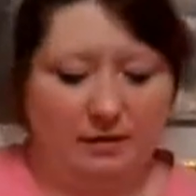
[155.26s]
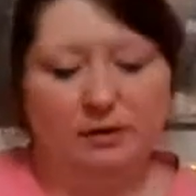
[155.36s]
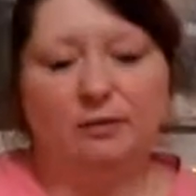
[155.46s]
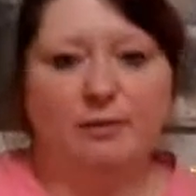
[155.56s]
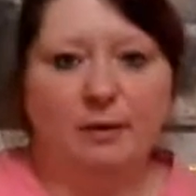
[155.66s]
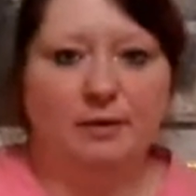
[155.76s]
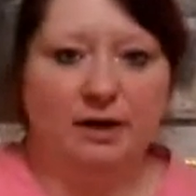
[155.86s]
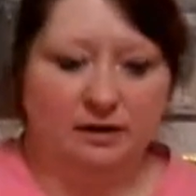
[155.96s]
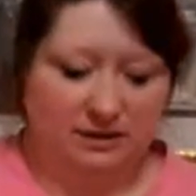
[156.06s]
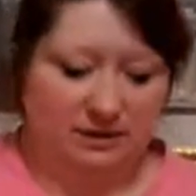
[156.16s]
You've probably
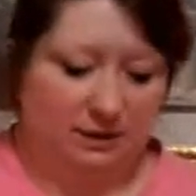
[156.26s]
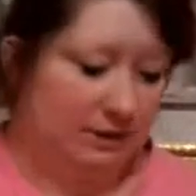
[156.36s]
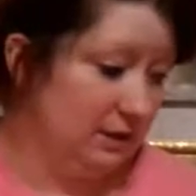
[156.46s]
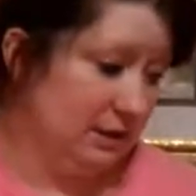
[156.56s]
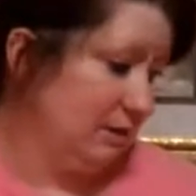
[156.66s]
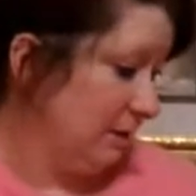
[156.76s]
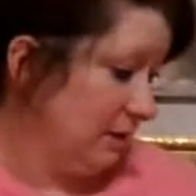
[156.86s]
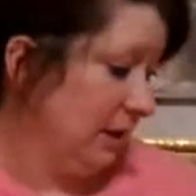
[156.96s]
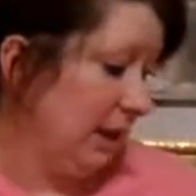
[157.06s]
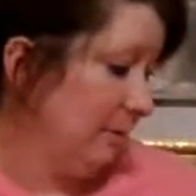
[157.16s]
already seen this
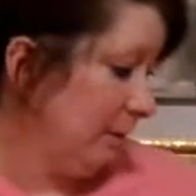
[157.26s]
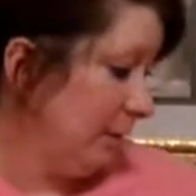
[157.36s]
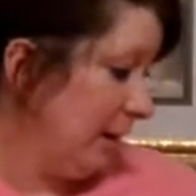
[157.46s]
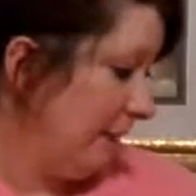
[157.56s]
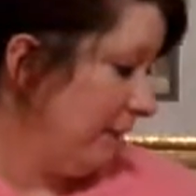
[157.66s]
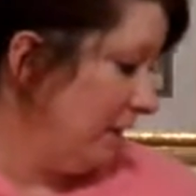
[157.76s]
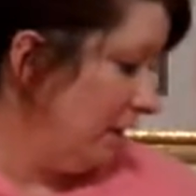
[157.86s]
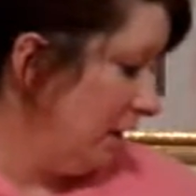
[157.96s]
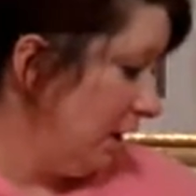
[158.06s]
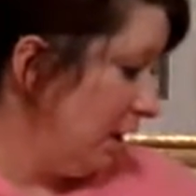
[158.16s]
because a lot of people have it.
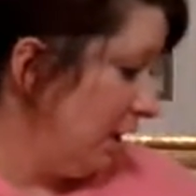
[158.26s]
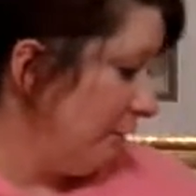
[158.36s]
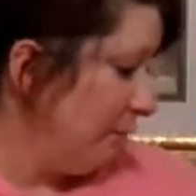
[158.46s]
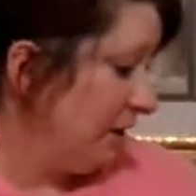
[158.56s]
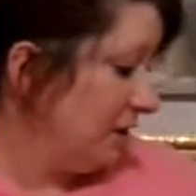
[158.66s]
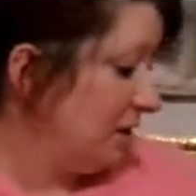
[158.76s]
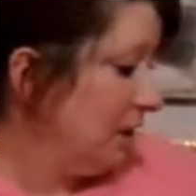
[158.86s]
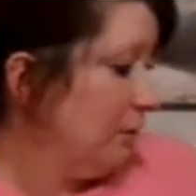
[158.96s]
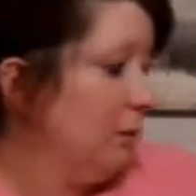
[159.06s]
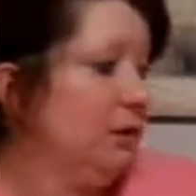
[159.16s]
But here's
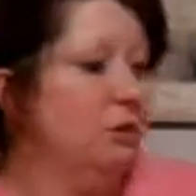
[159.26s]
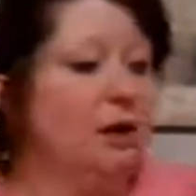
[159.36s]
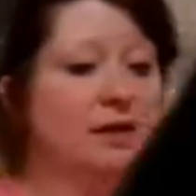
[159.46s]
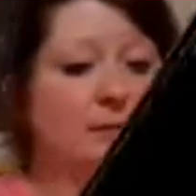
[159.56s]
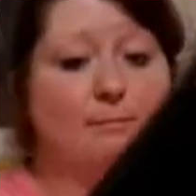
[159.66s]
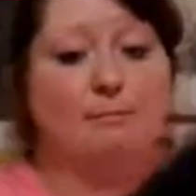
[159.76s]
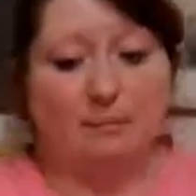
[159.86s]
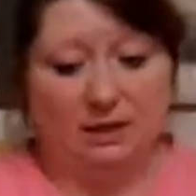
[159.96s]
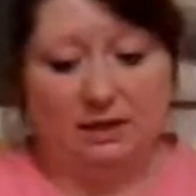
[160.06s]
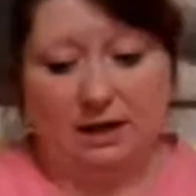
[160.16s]
another one that you guys
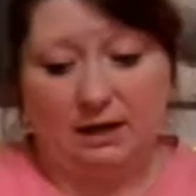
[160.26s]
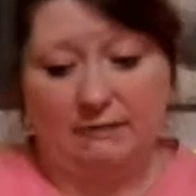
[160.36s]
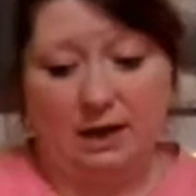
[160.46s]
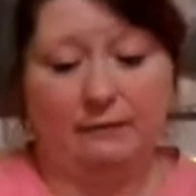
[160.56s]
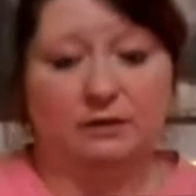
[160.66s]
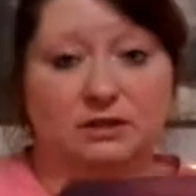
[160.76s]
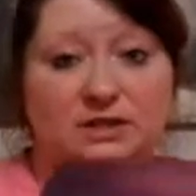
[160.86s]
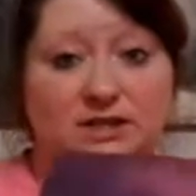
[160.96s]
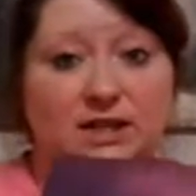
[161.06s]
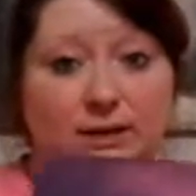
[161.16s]
might not have ever
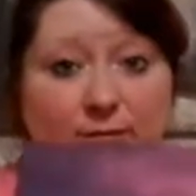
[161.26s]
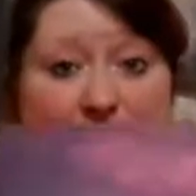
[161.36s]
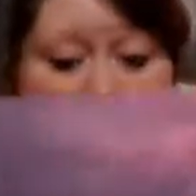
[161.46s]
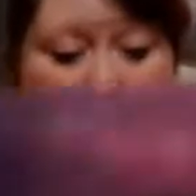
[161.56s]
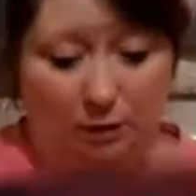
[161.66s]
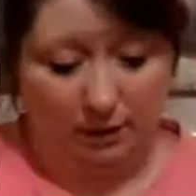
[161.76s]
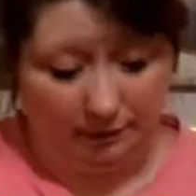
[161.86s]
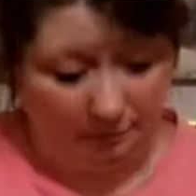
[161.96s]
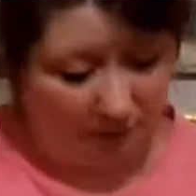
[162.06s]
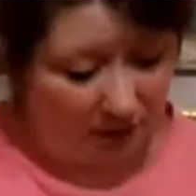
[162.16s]
seen before.
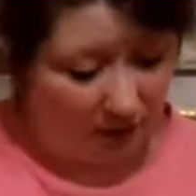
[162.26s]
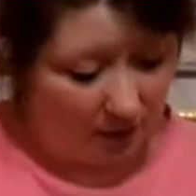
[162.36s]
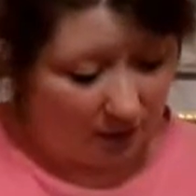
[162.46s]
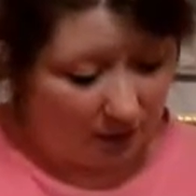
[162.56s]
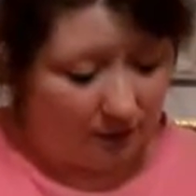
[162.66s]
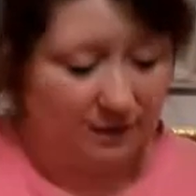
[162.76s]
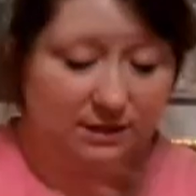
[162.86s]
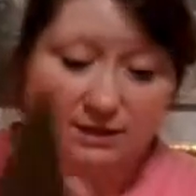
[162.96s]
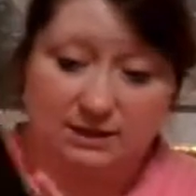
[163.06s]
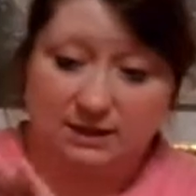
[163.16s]

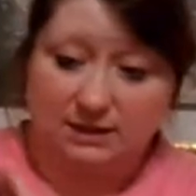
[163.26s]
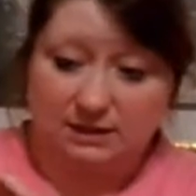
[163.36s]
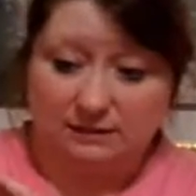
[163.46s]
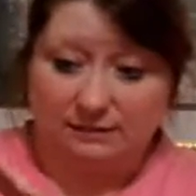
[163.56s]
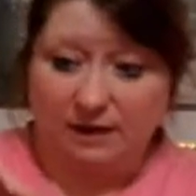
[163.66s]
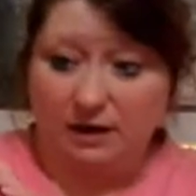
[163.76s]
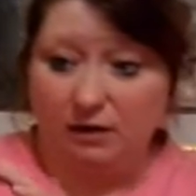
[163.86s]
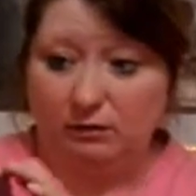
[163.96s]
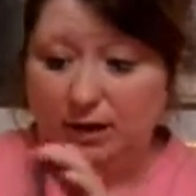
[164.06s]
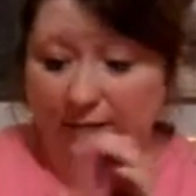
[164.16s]
This is Senses
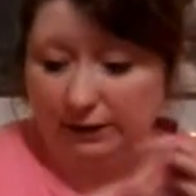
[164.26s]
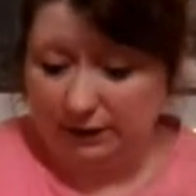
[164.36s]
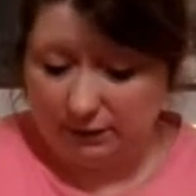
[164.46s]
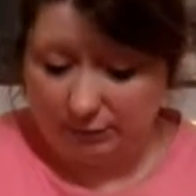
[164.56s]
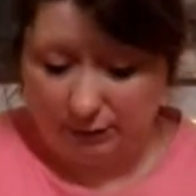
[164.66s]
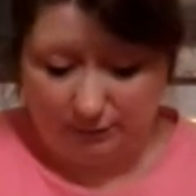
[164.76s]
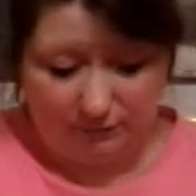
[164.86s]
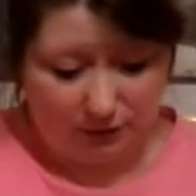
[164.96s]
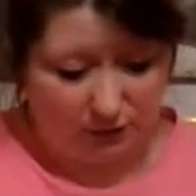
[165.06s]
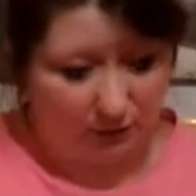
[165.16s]
Fail. I like what I've
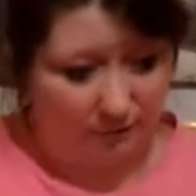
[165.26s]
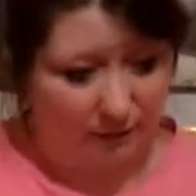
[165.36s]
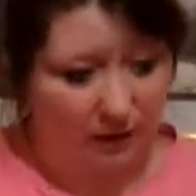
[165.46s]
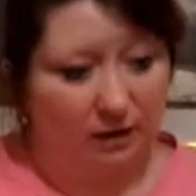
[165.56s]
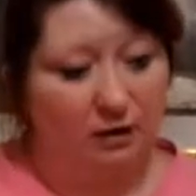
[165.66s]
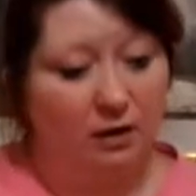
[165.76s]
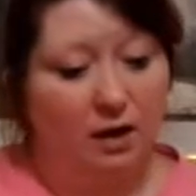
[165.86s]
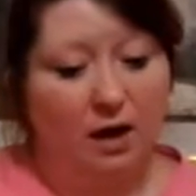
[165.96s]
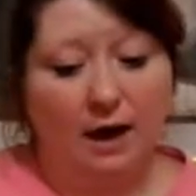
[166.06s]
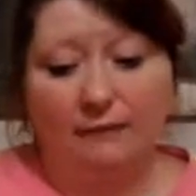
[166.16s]
heard so far.
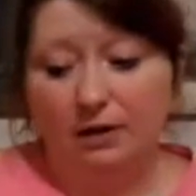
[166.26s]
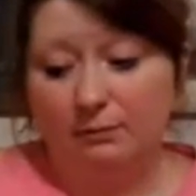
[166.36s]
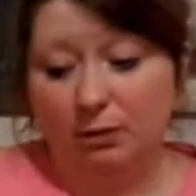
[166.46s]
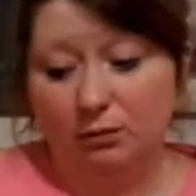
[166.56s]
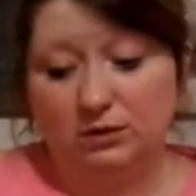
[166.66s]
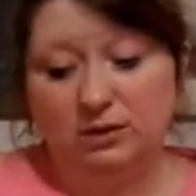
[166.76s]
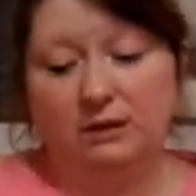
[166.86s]
I've heard most